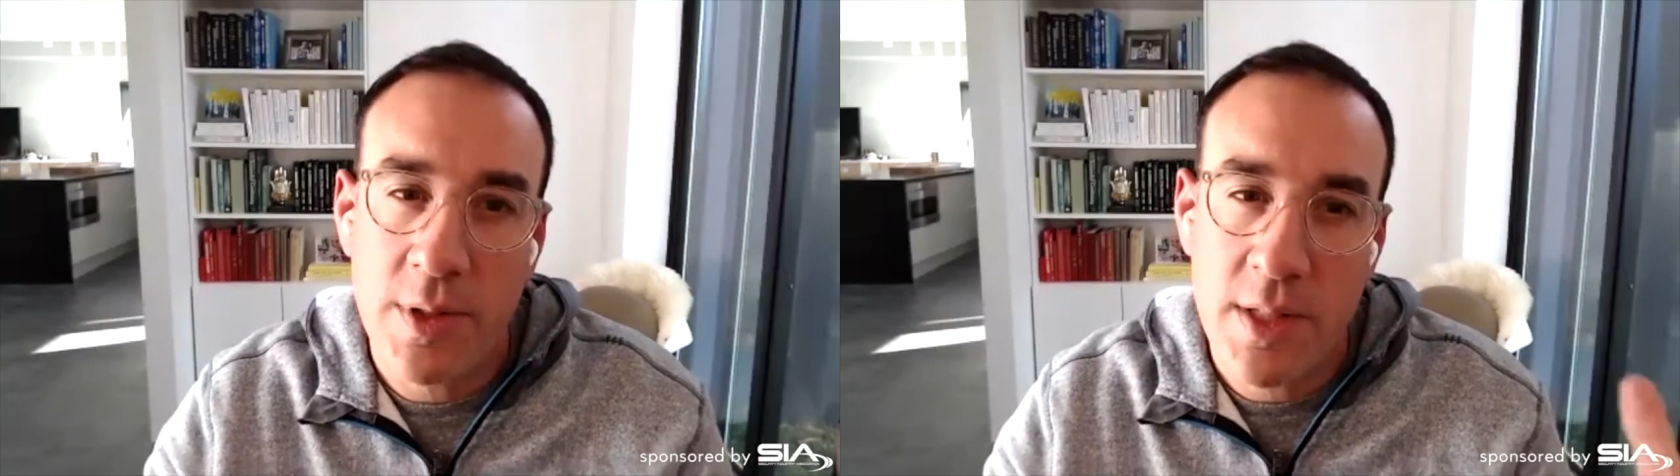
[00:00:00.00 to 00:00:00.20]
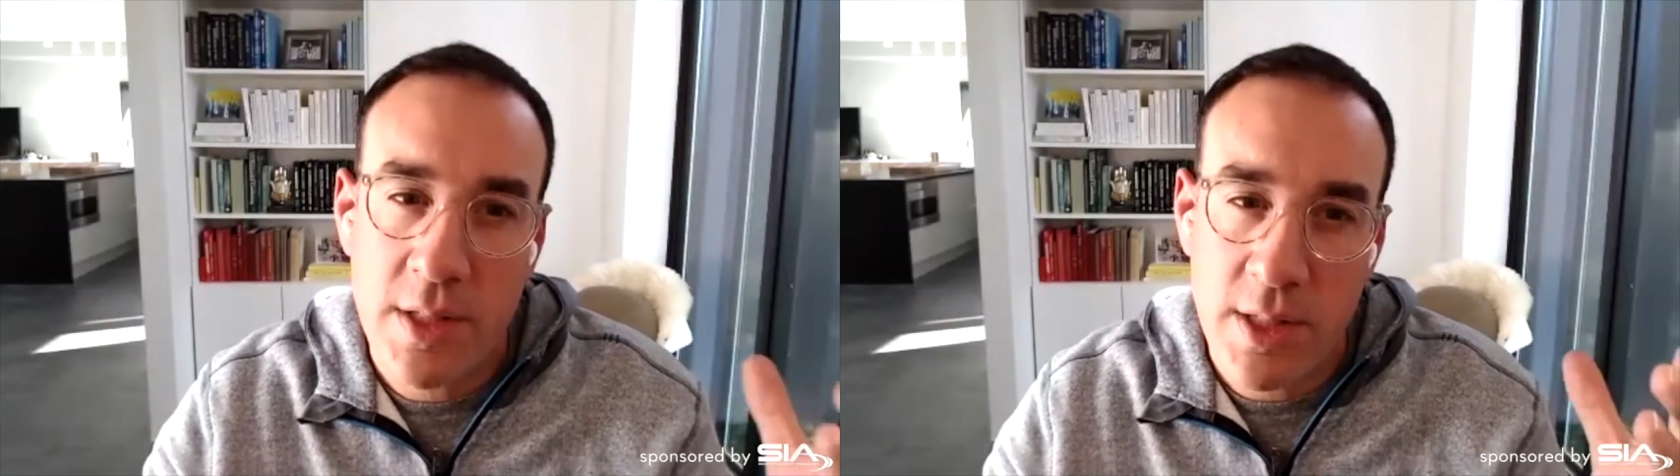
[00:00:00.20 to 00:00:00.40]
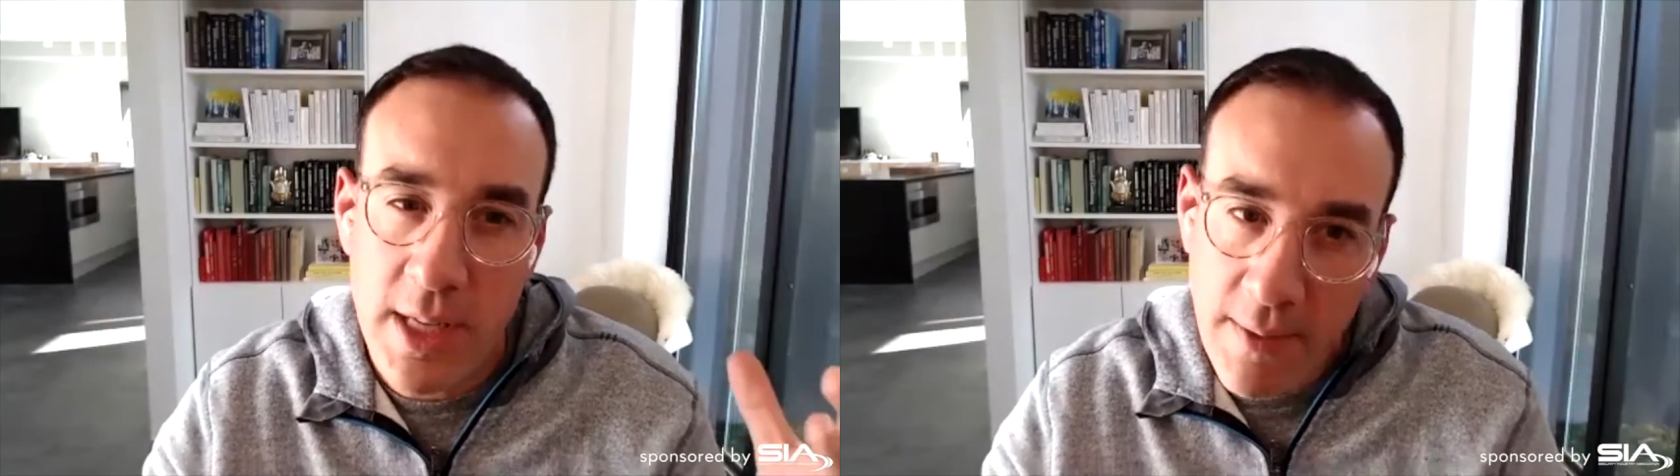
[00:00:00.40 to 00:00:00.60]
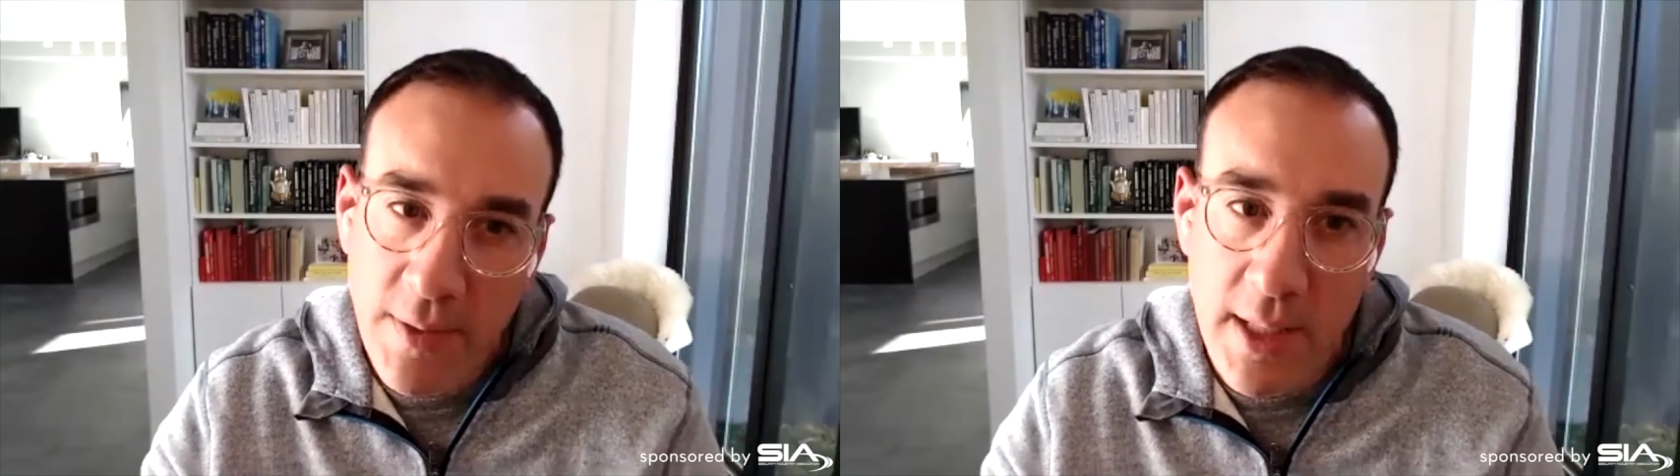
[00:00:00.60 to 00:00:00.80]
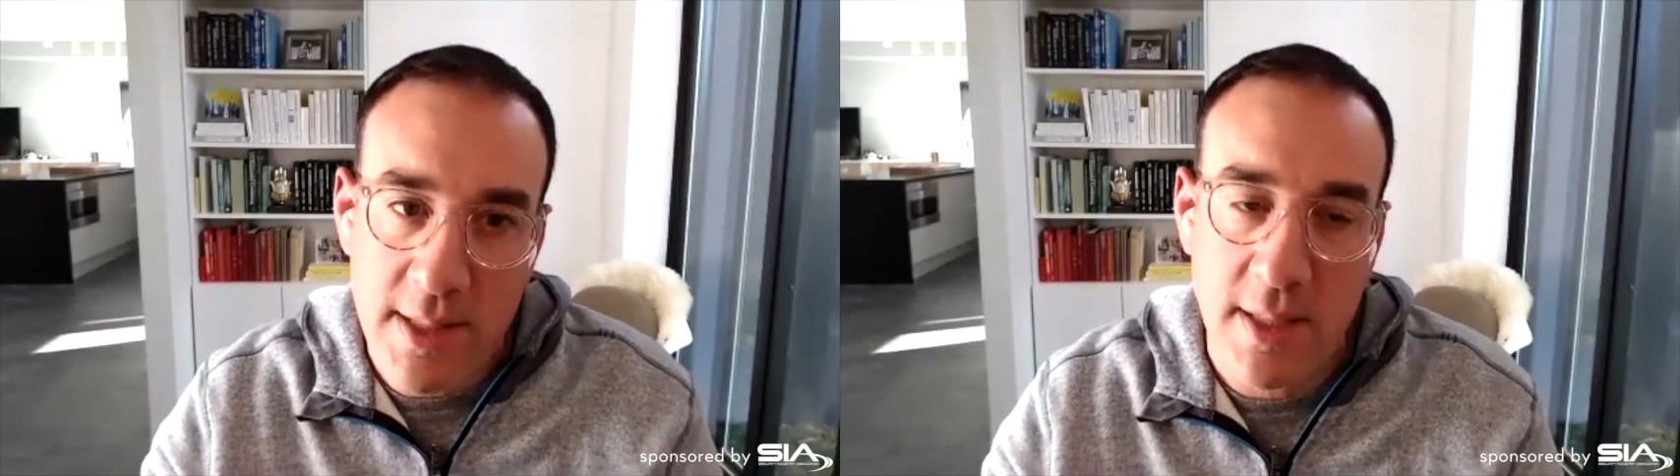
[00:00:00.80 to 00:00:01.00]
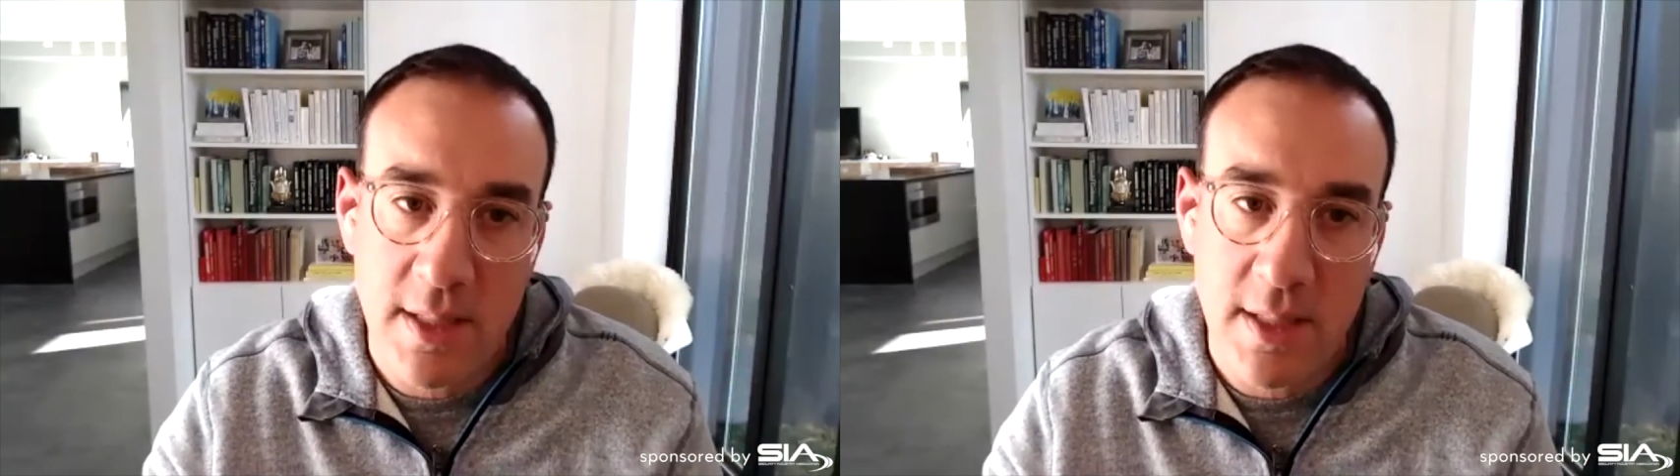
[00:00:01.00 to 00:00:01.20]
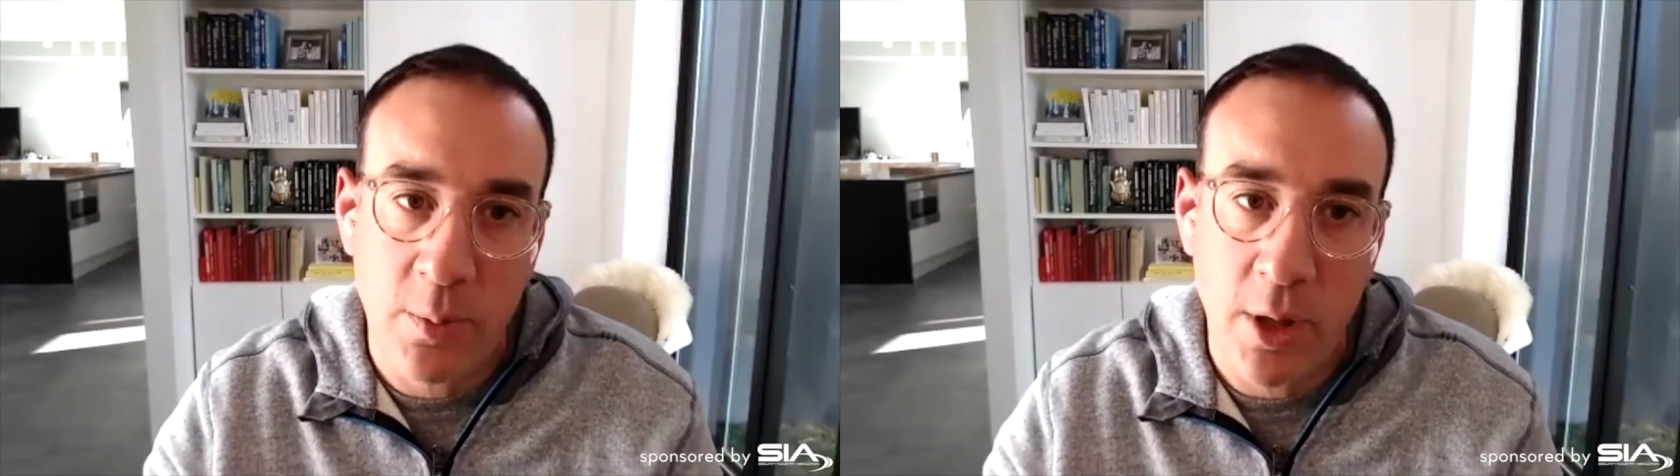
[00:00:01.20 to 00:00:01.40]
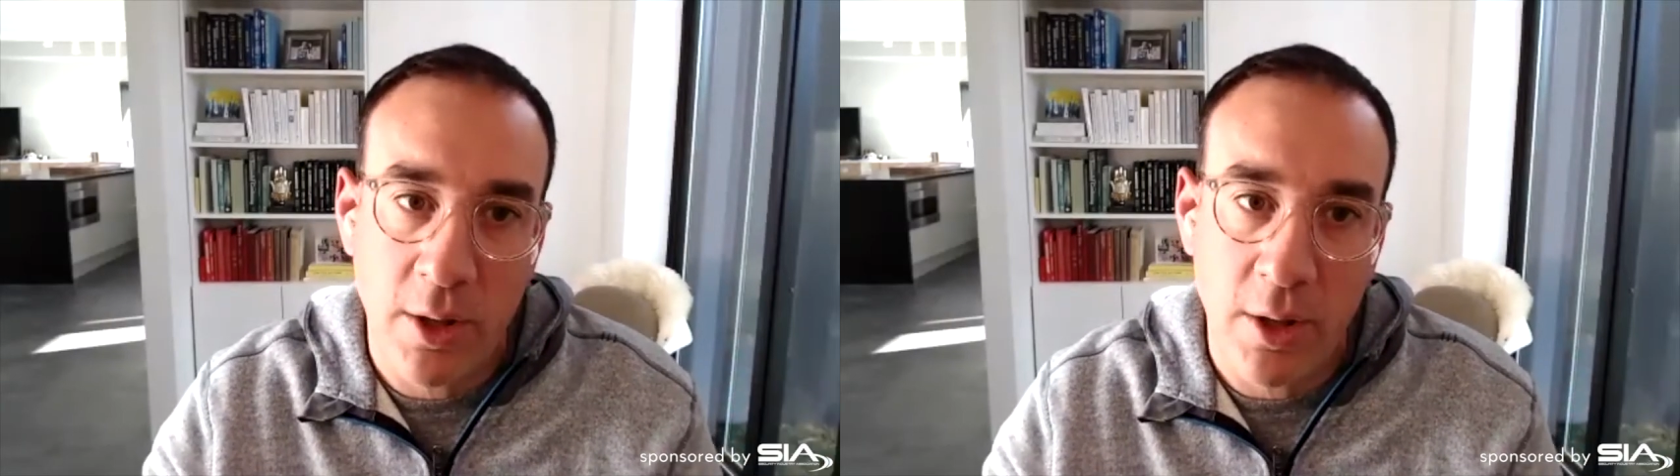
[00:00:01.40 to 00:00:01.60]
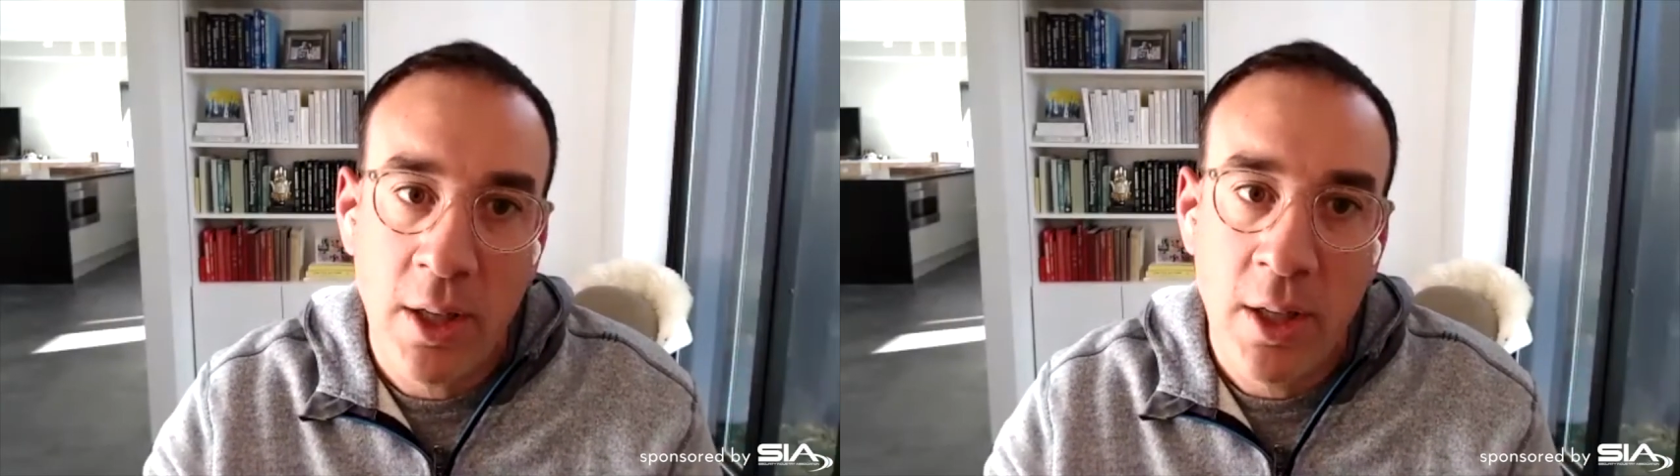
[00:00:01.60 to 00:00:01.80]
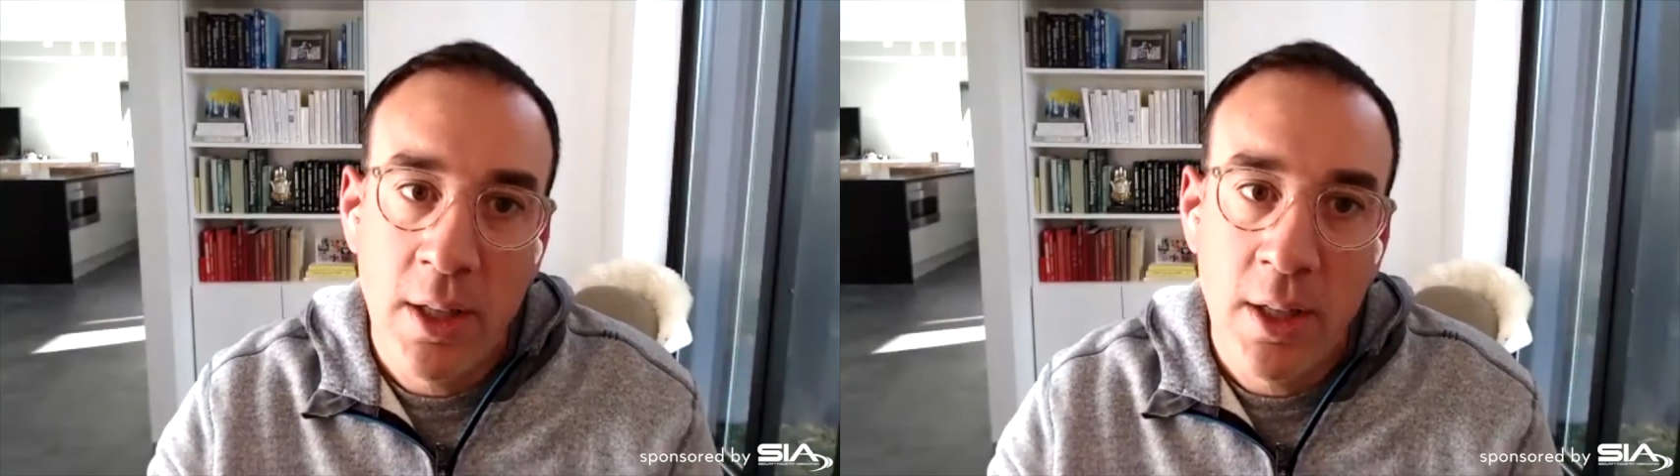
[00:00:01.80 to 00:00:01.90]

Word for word: safety system where